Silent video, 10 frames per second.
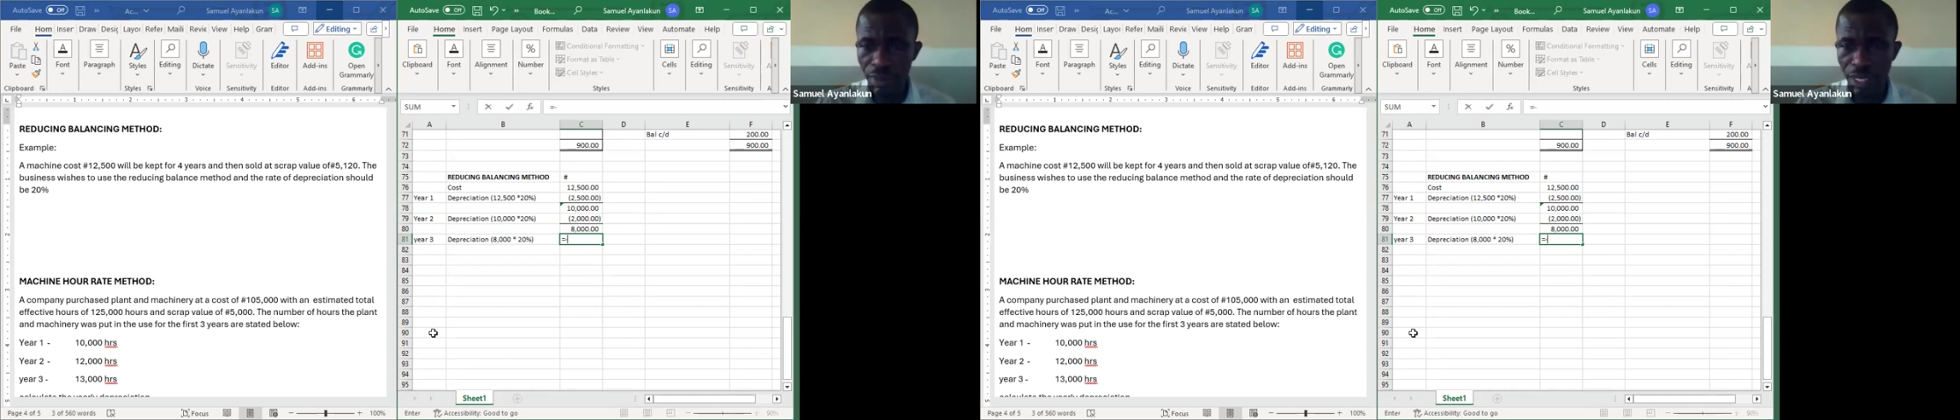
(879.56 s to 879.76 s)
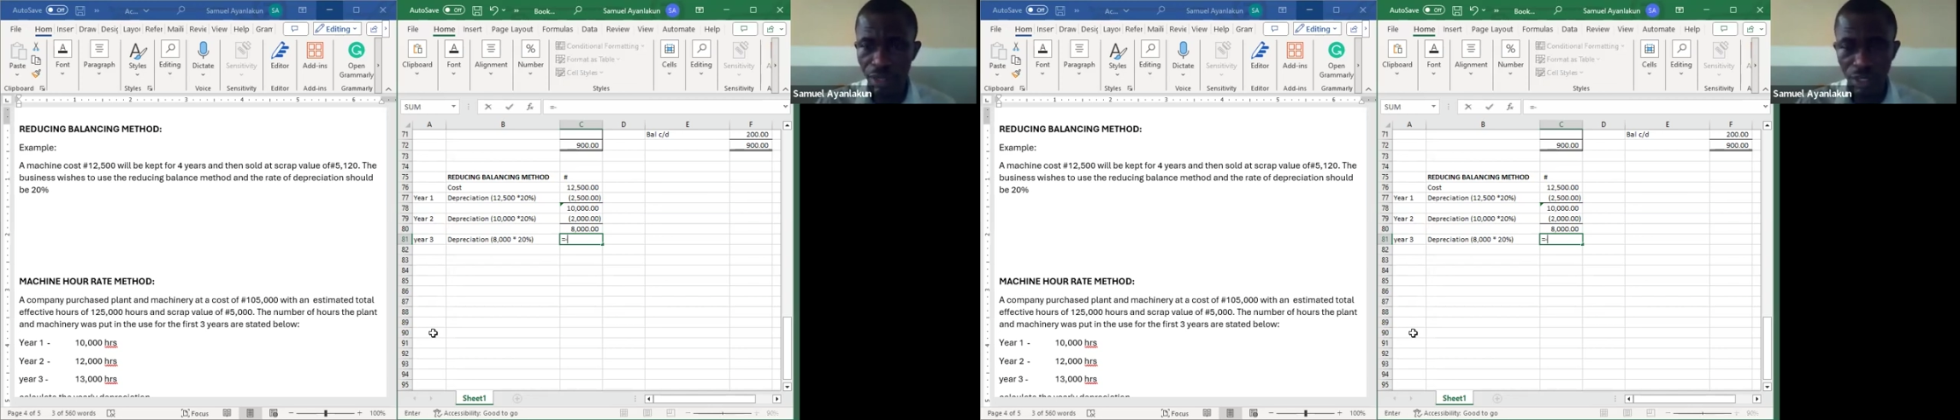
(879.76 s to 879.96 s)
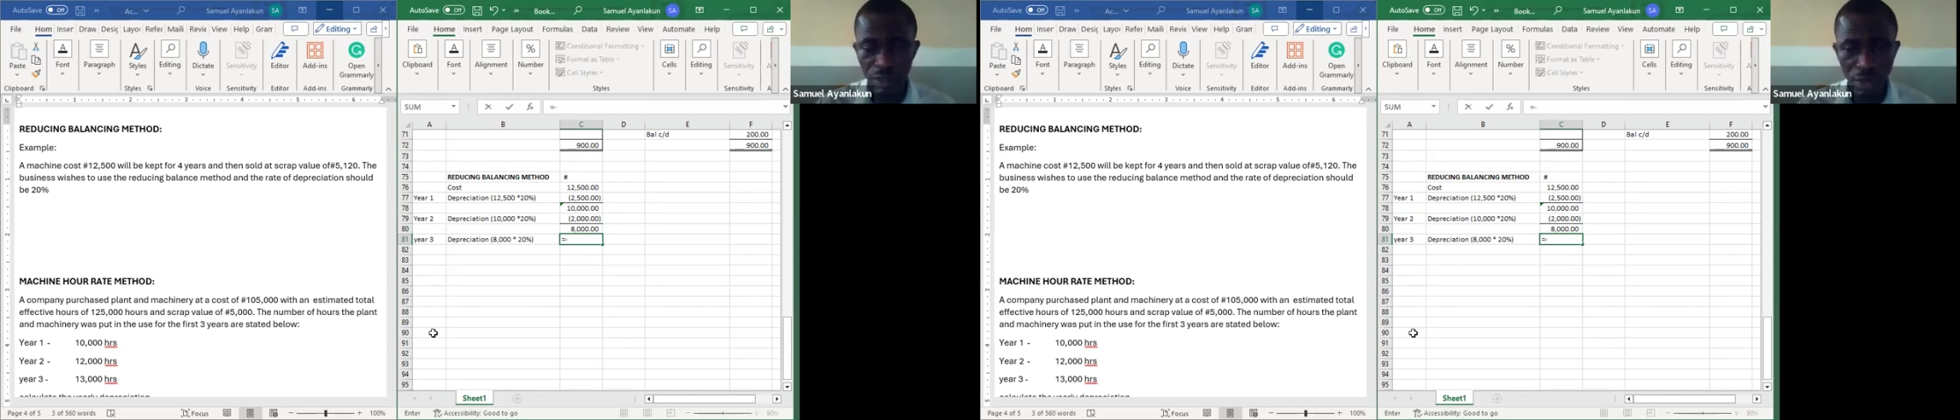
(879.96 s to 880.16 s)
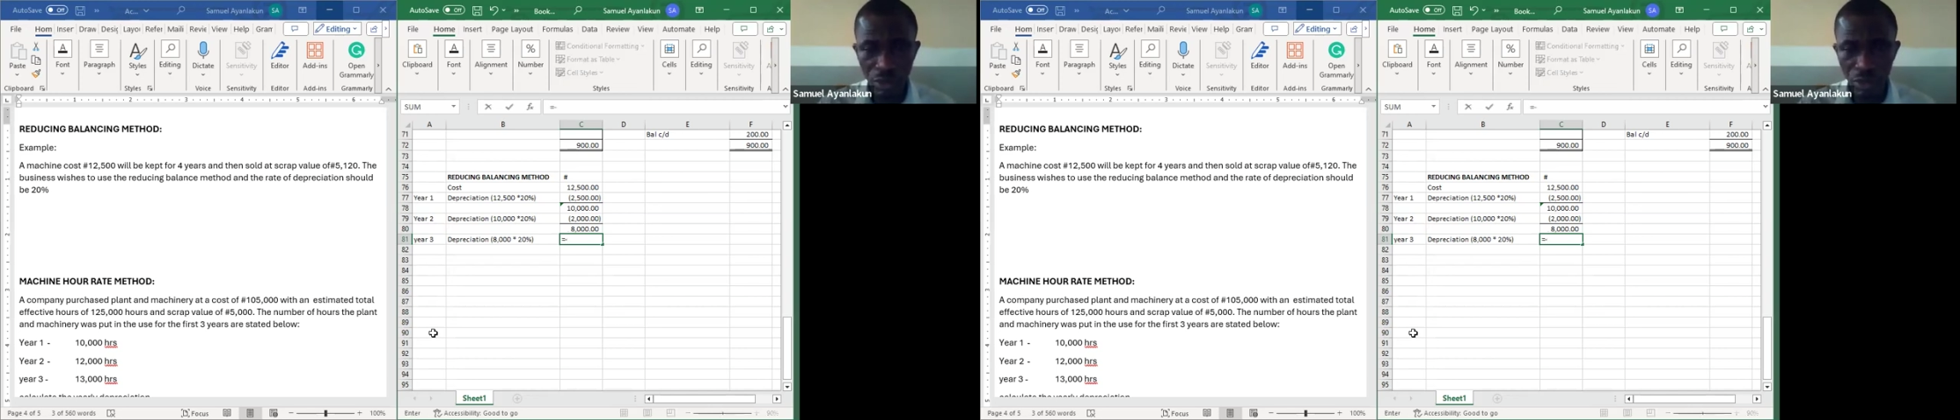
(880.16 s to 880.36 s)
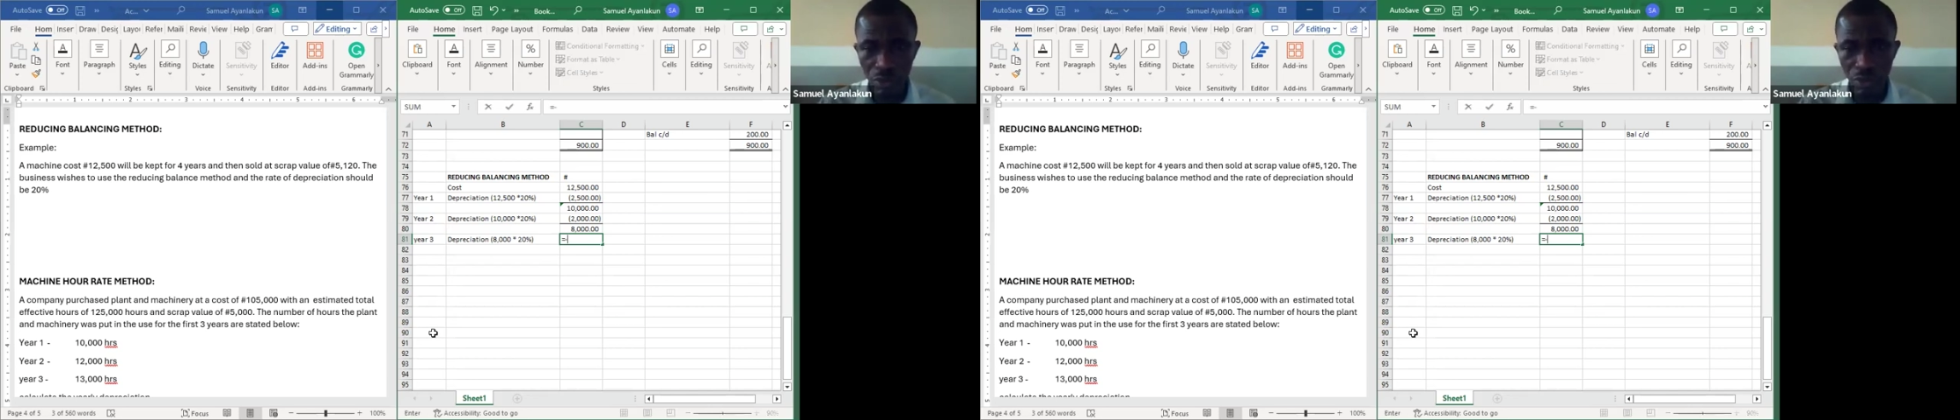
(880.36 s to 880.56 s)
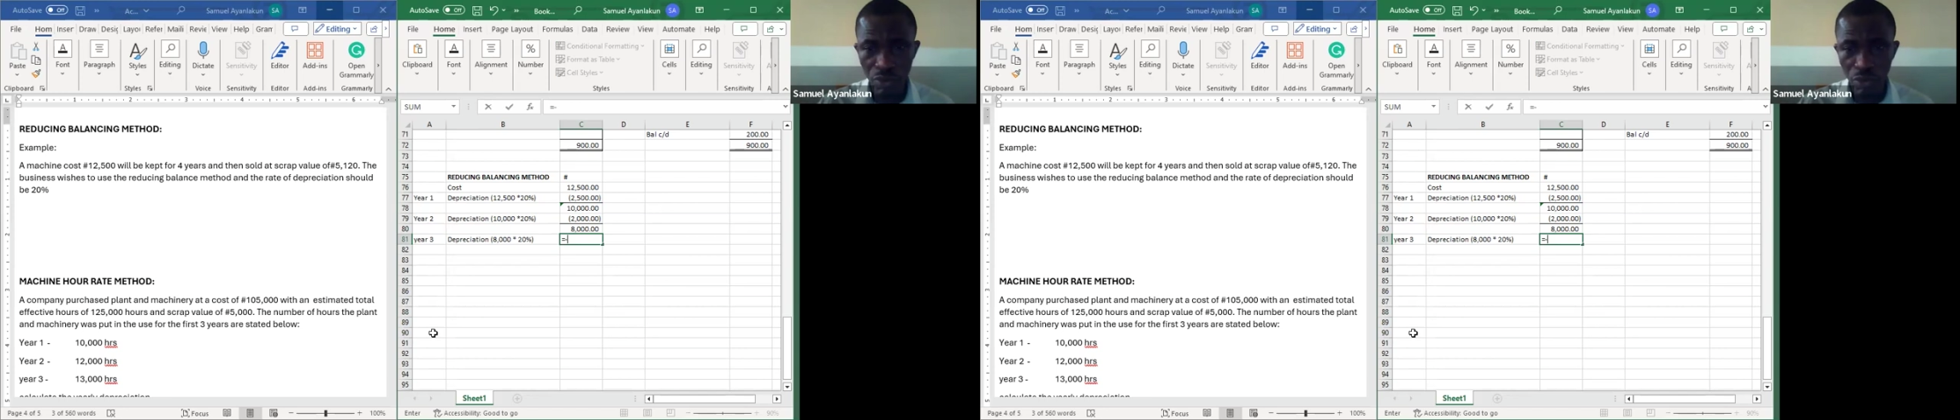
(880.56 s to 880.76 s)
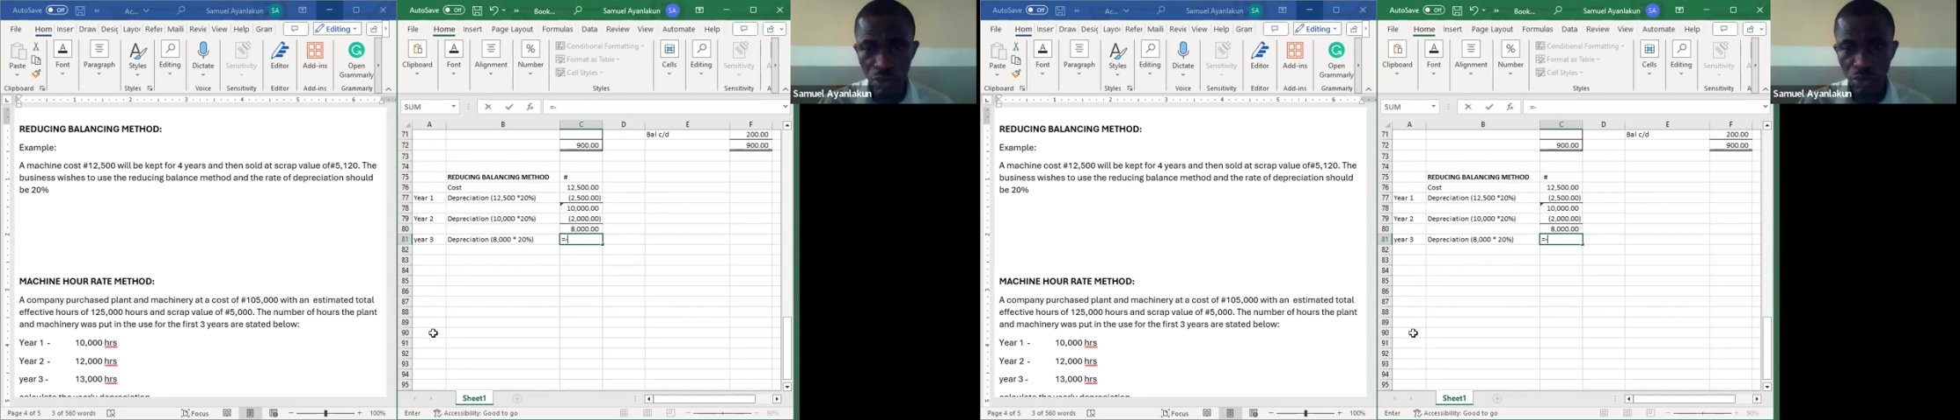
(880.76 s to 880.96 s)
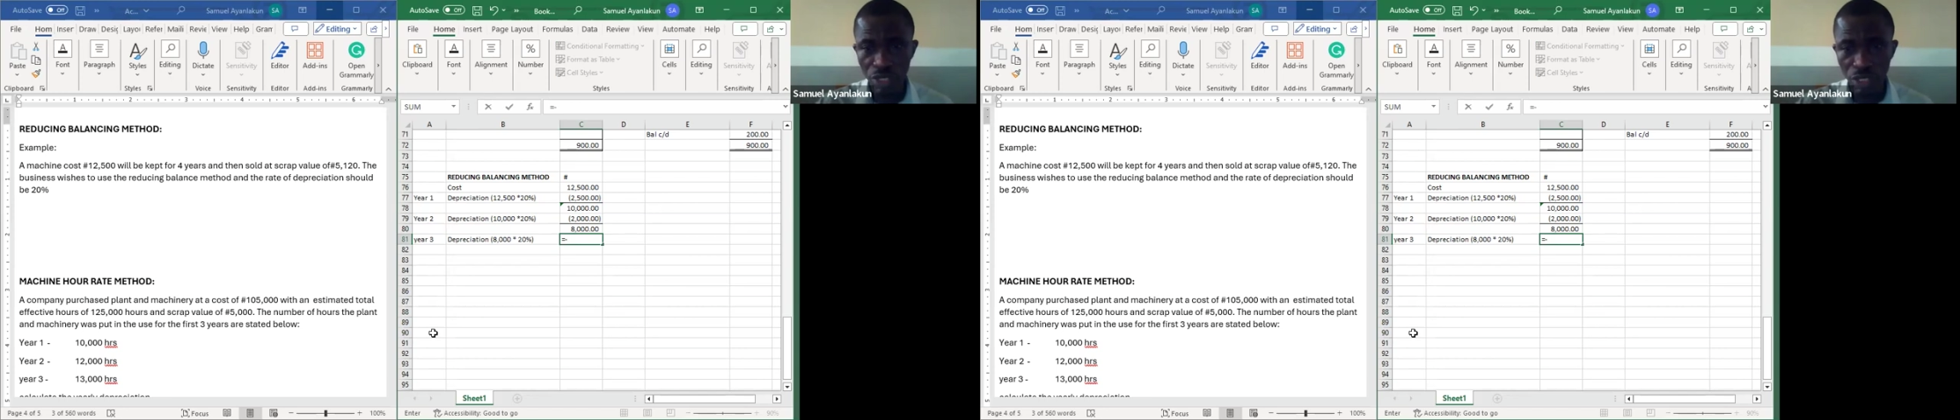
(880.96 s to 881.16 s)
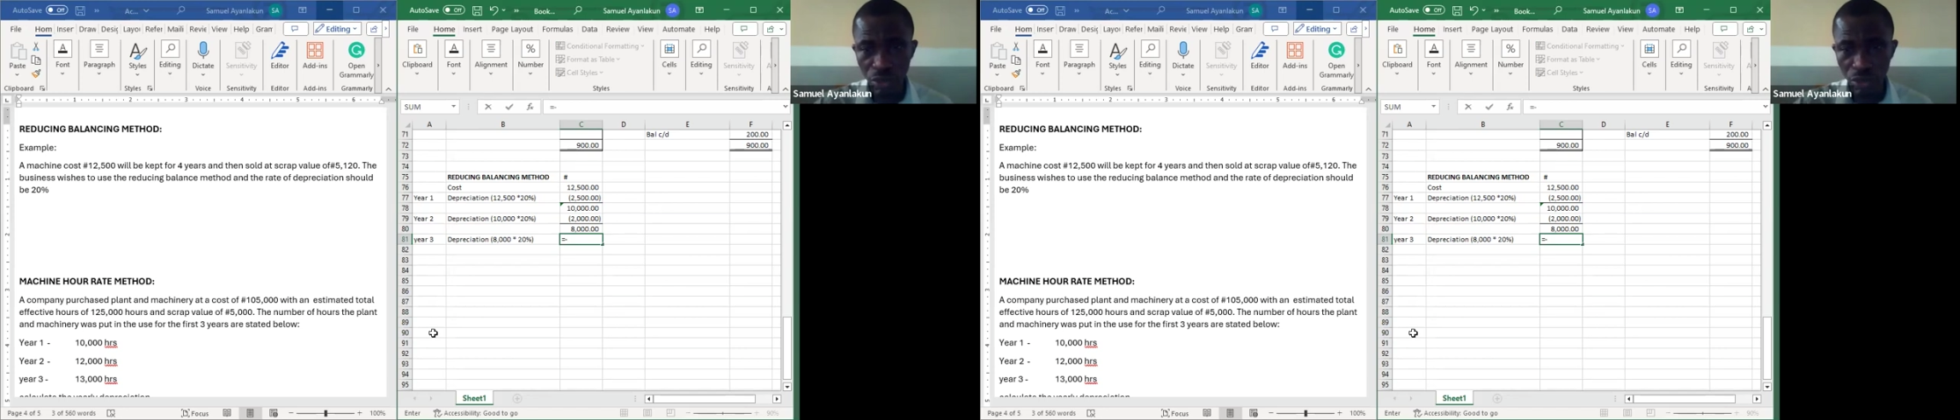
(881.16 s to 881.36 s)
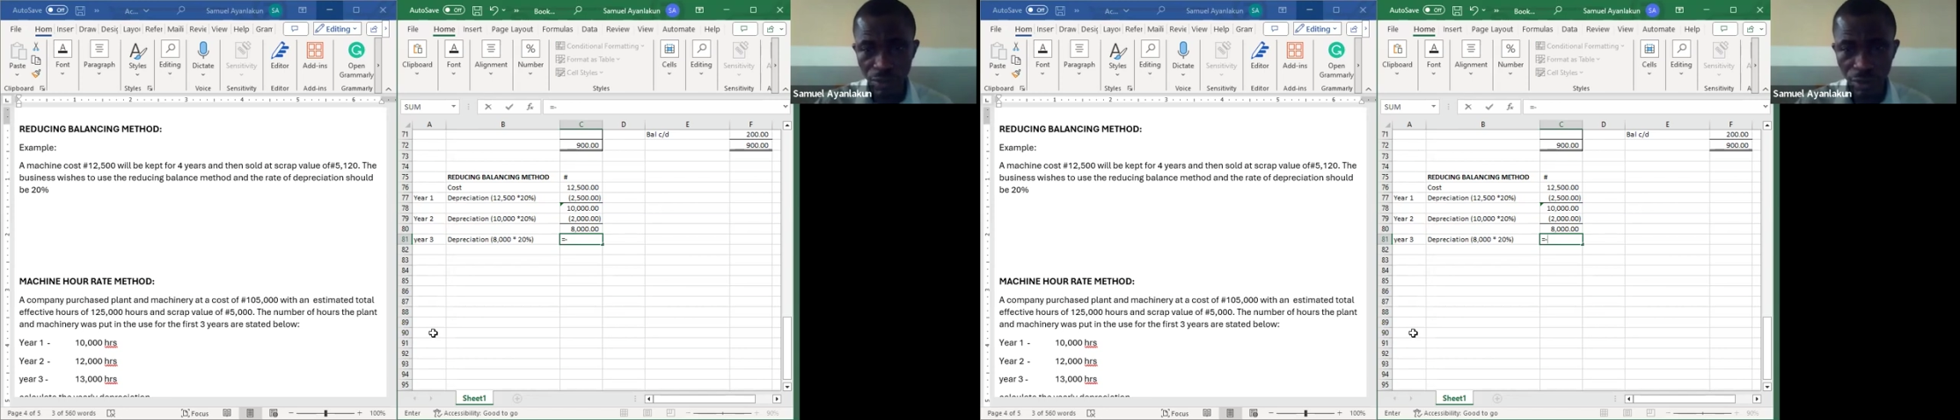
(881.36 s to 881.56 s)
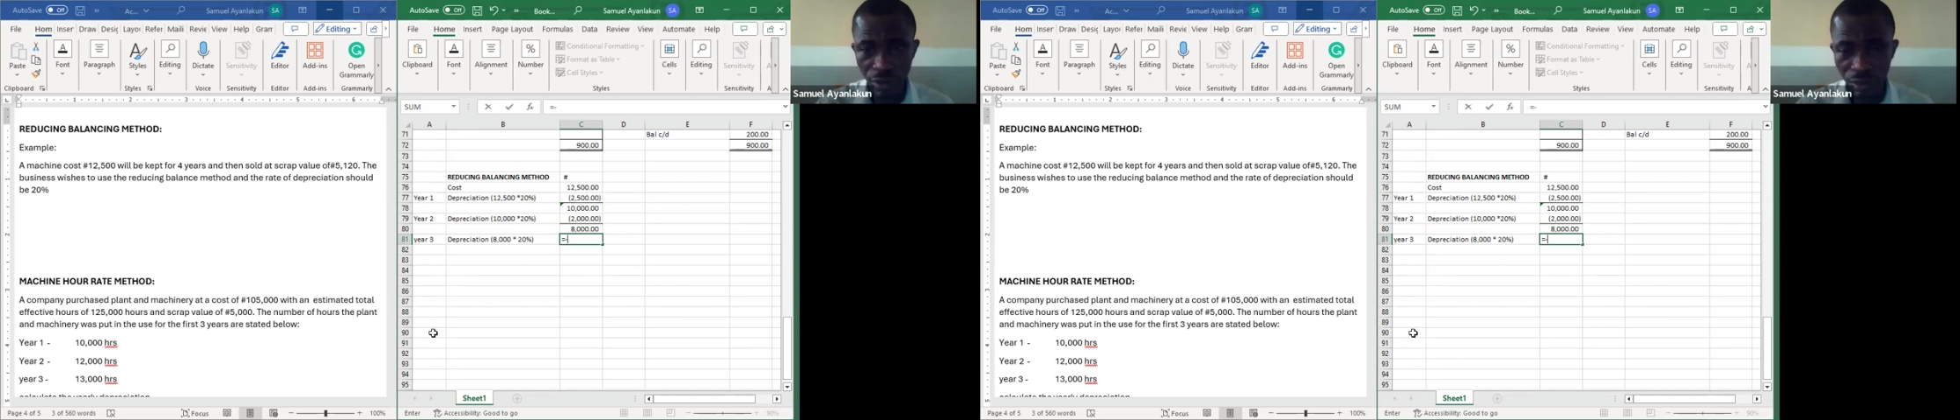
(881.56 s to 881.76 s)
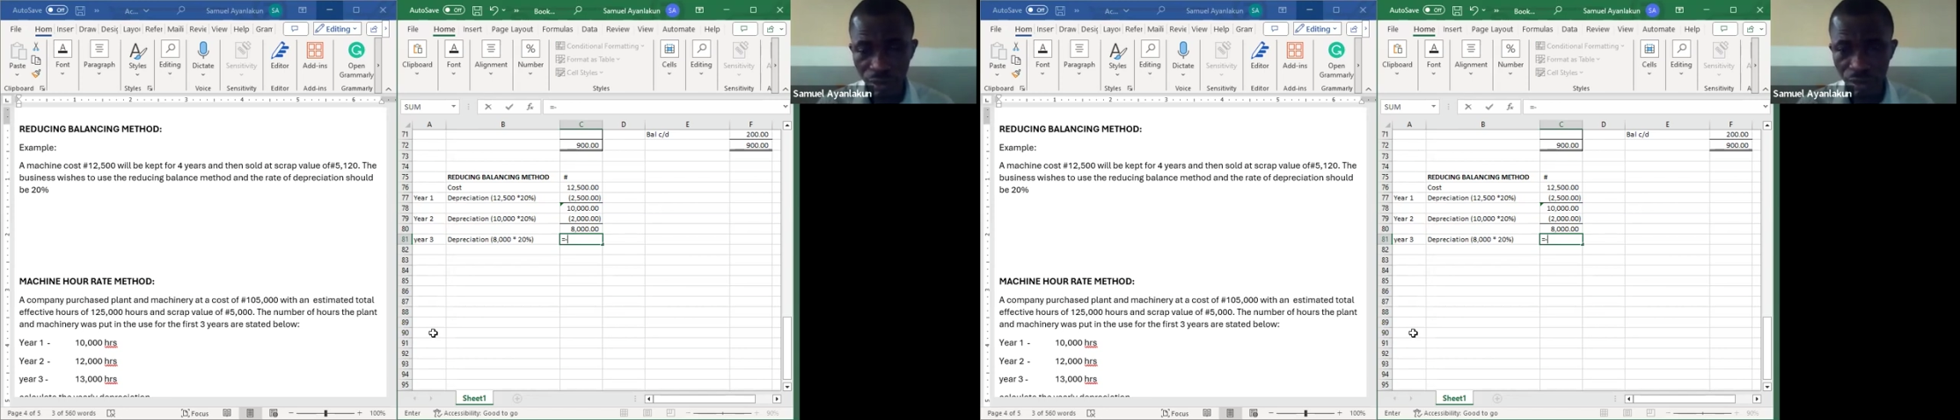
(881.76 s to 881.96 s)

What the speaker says: minus because we want to deduct from